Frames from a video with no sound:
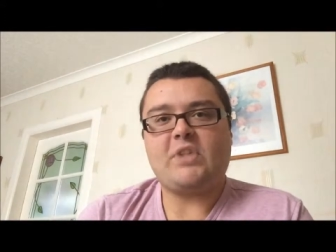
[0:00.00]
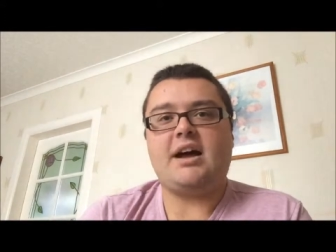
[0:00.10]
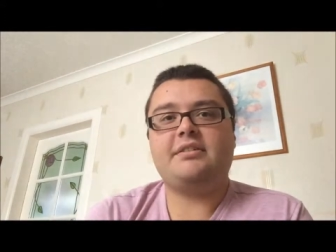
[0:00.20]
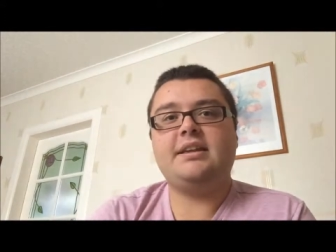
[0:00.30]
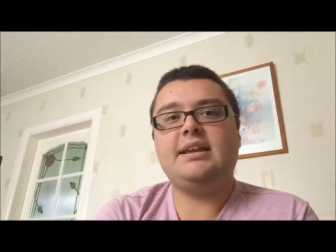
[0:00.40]

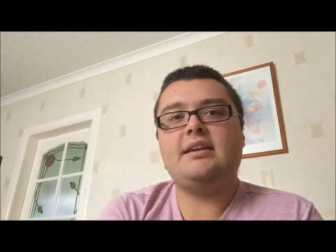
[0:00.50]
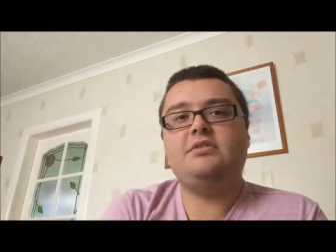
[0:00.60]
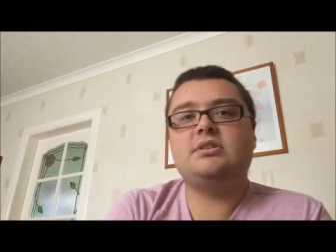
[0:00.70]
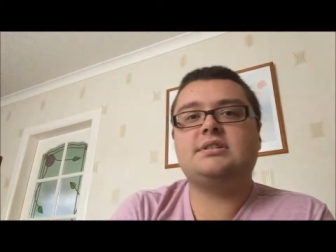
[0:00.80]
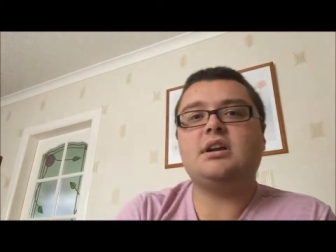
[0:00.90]
I think
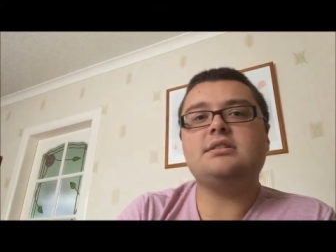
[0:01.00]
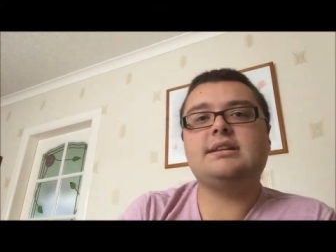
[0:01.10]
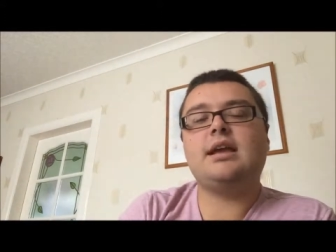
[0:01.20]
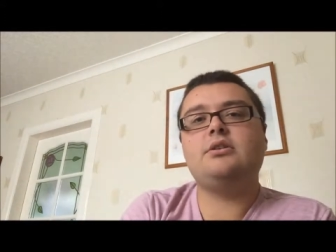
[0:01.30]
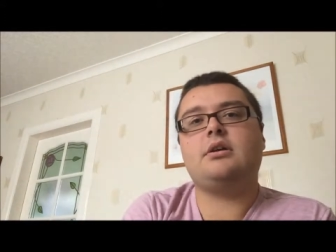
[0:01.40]
if you're
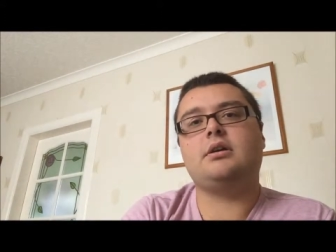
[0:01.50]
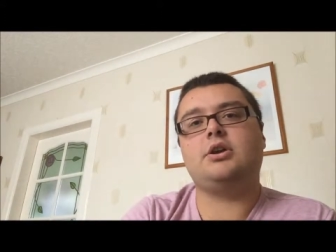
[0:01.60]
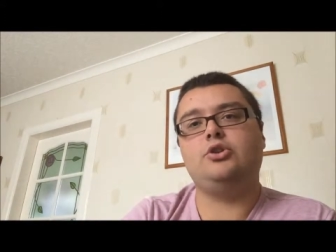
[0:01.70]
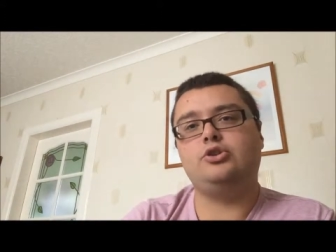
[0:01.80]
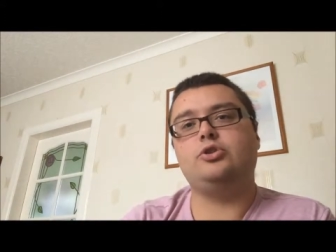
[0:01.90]
starting out a
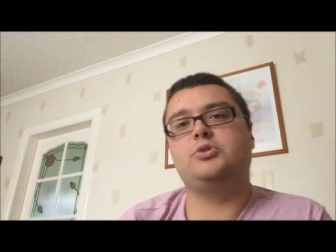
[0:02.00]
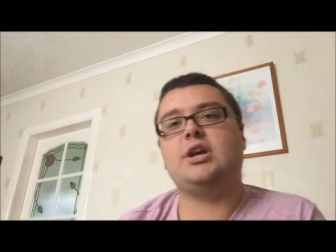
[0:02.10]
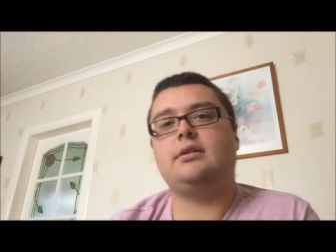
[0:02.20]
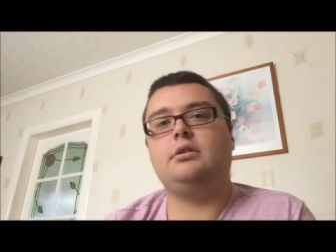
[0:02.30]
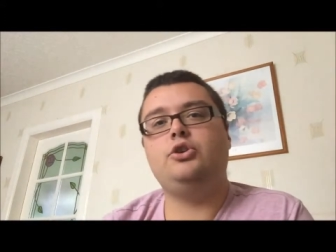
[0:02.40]
YouTube
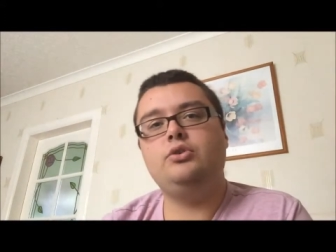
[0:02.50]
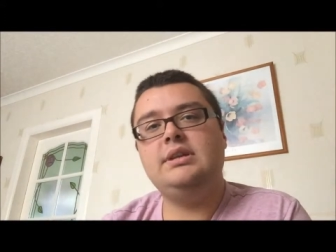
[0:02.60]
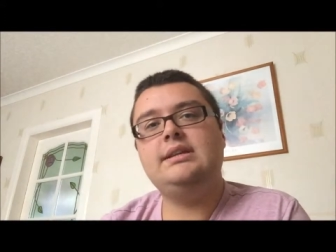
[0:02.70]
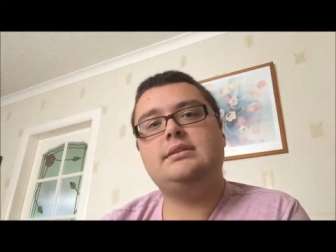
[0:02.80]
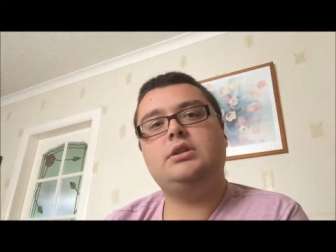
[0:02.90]
channel, you
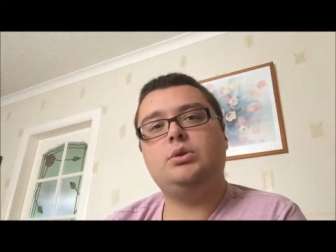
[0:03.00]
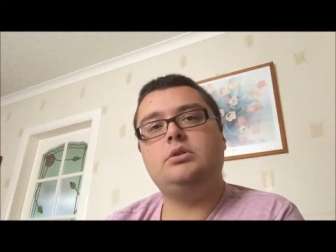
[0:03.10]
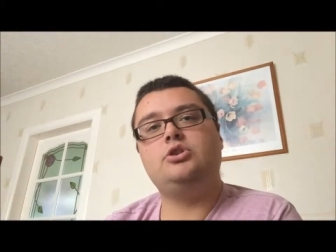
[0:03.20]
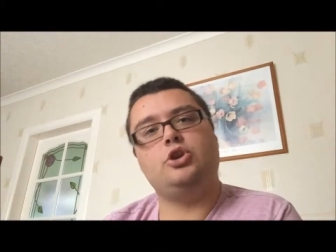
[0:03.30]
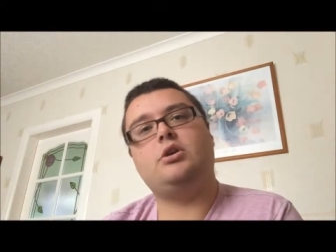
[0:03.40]
need to
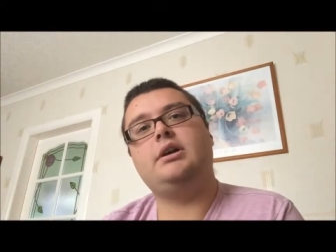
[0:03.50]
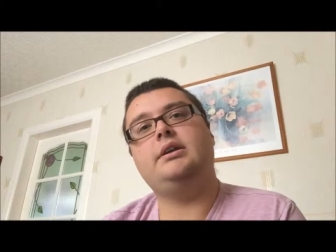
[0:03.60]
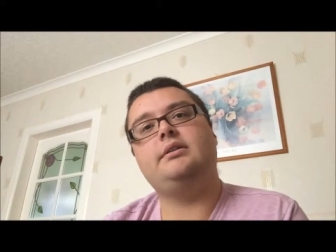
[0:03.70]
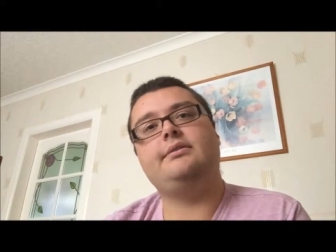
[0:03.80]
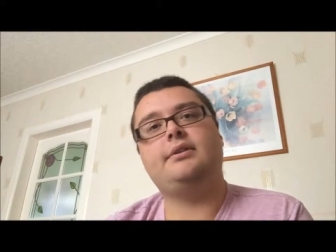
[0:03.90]

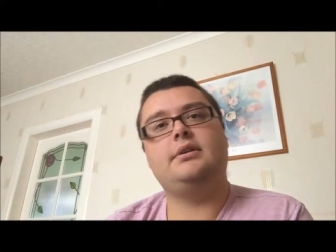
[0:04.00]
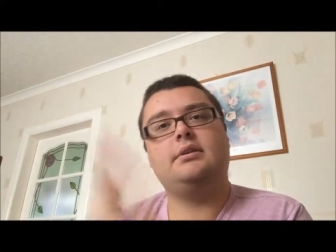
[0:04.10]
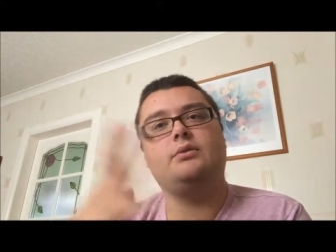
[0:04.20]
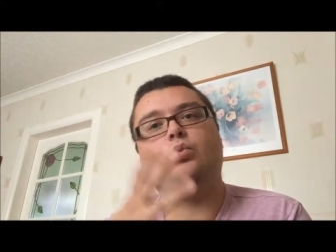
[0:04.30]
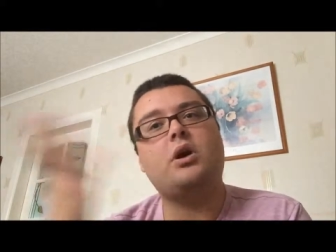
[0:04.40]
enjoy the
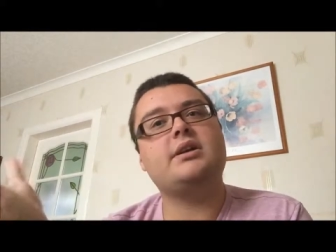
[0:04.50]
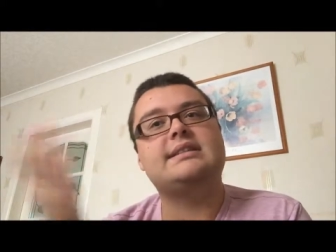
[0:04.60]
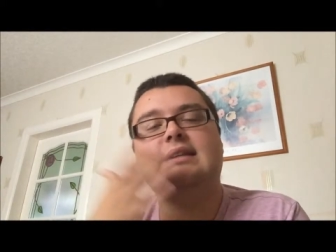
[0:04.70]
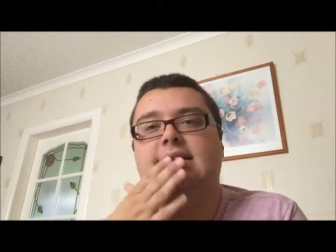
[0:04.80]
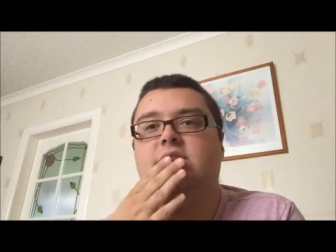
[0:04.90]
work
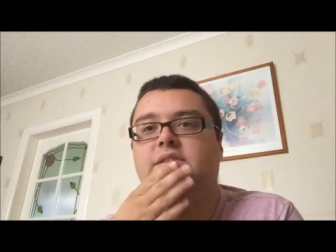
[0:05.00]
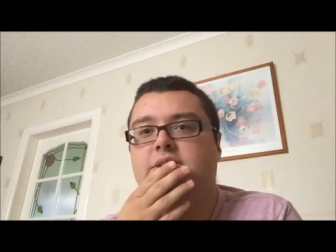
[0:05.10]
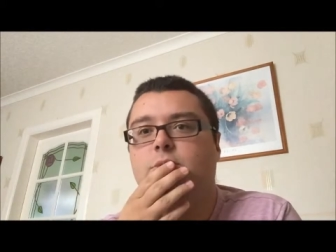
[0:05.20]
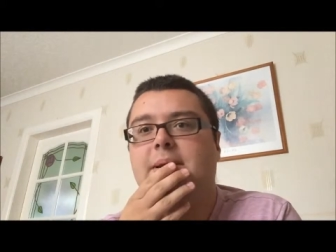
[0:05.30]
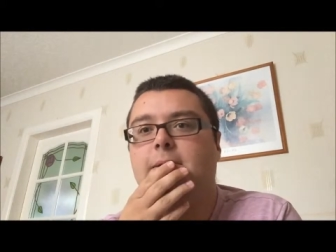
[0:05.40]
side of it
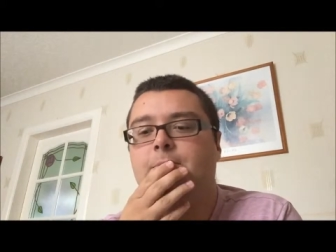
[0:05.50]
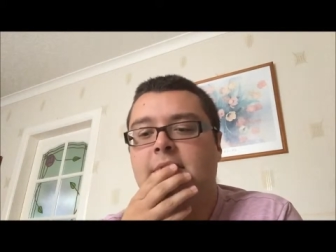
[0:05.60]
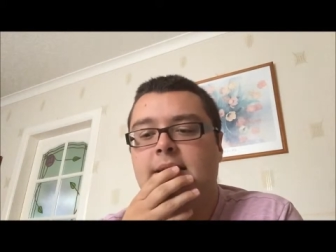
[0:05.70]
as well.